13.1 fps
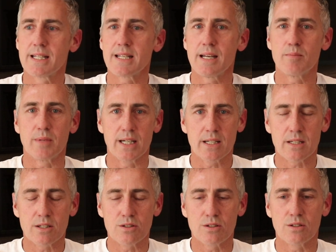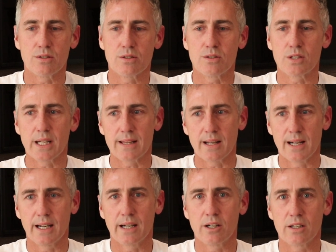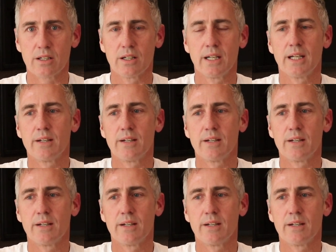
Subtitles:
10 minutes to get the leg on.